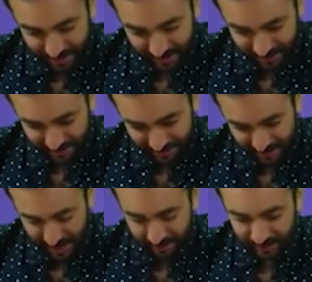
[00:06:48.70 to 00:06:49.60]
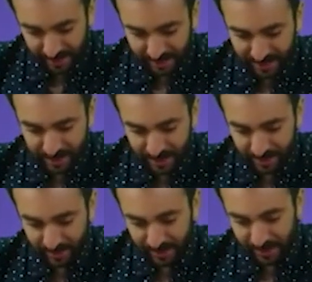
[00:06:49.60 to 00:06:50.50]
Which is not bad, I mean,
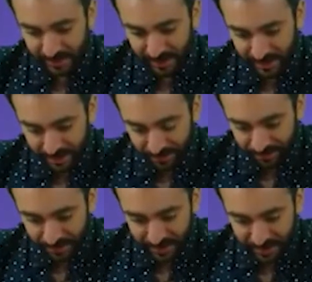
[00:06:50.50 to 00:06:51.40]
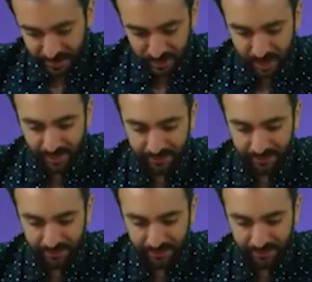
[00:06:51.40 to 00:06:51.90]
having that skill, but